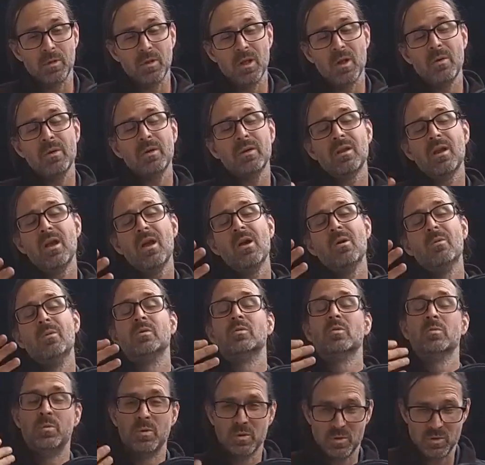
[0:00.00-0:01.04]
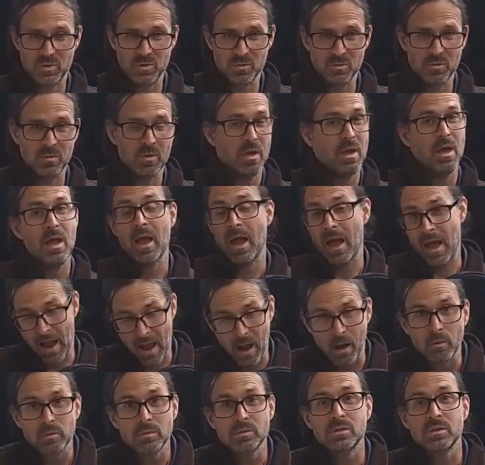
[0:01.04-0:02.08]
below it, which will put you
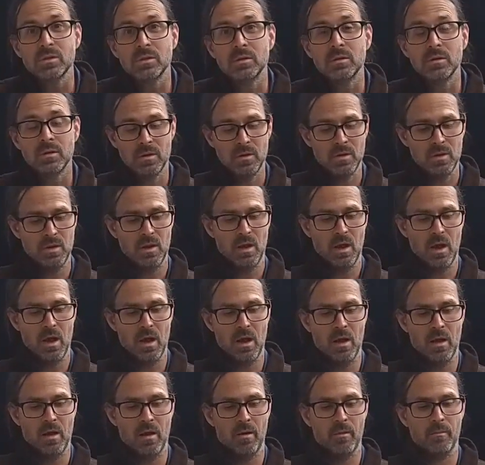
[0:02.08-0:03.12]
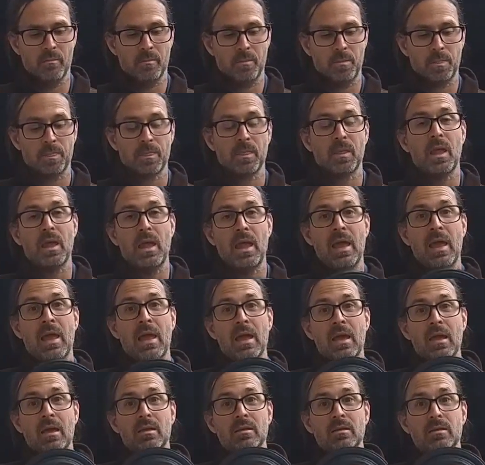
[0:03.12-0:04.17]
out.
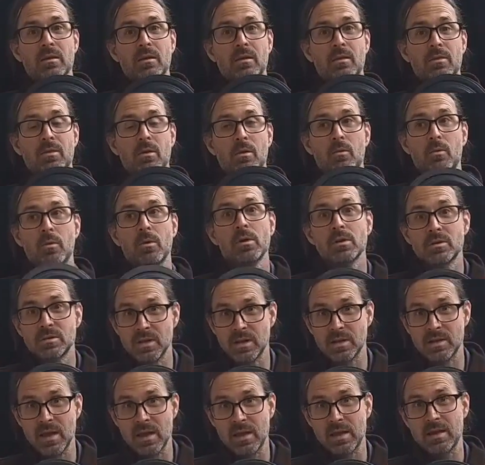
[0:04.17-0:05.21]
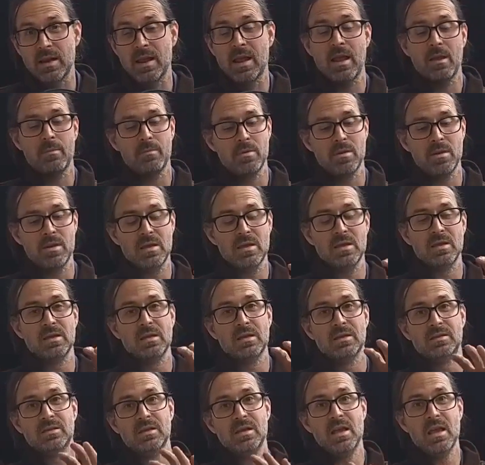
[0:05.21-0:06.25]
And the worst thing that can happen
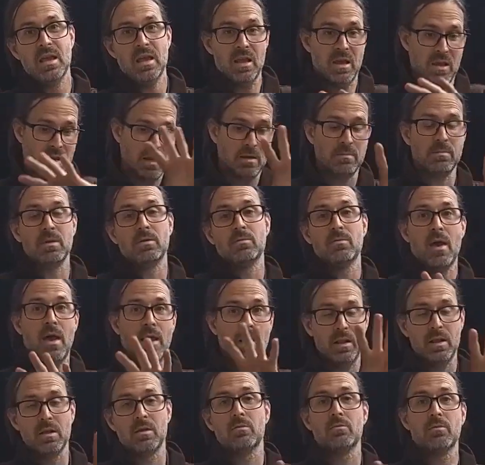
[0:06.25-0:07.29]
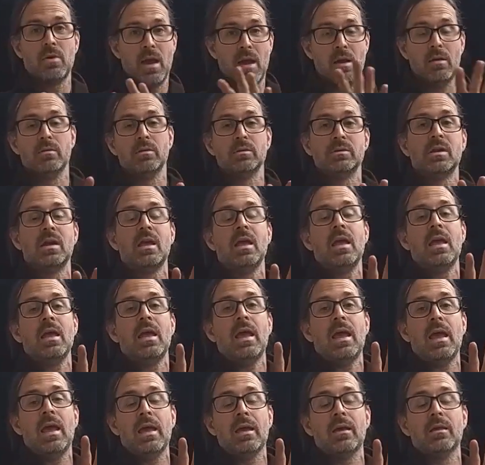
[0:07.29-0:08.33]
is it can be rattling around,
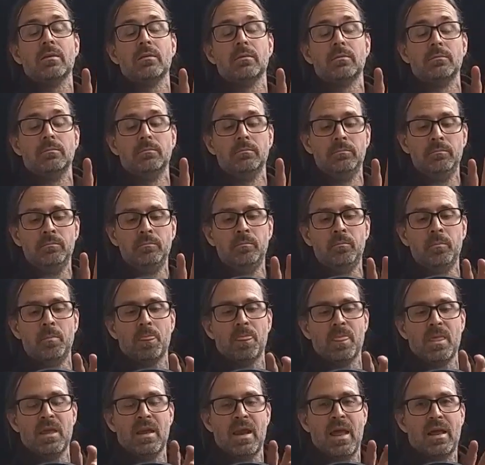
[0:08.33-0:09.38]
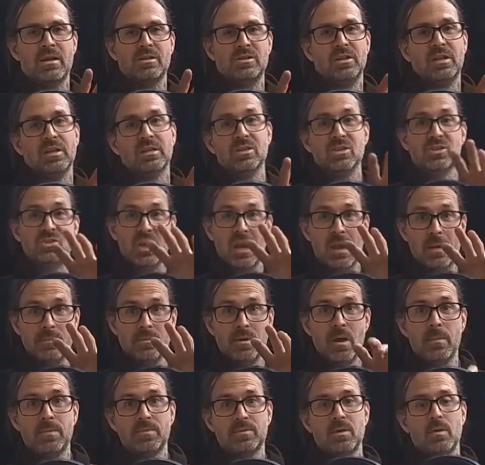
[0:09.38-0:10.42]
and it actually gets
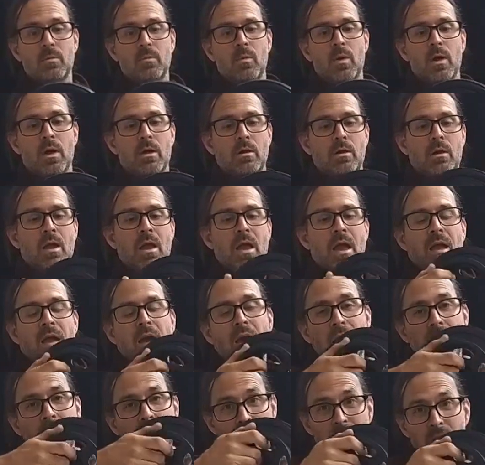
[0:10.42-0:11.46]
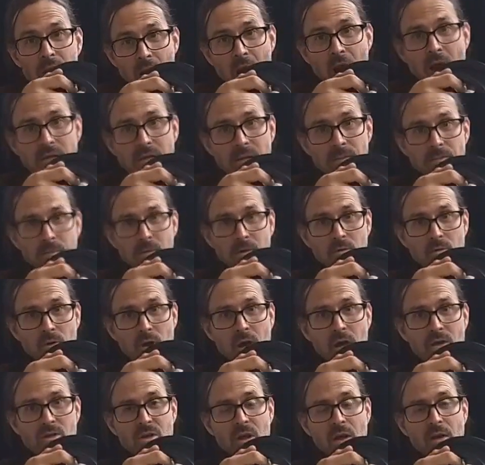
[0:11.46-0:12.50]
jammed up somewhere, kind of locks up the
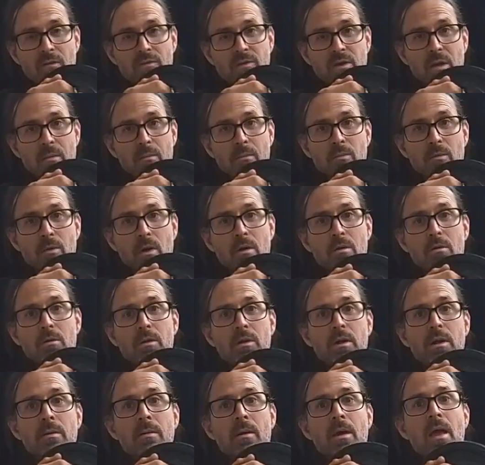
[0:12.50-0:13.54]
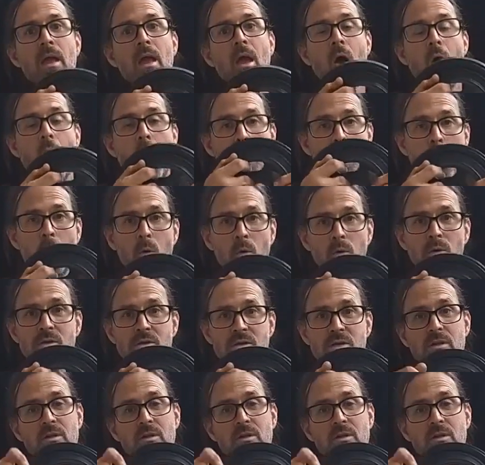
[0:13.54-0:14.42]
crankshaft temporarily, holds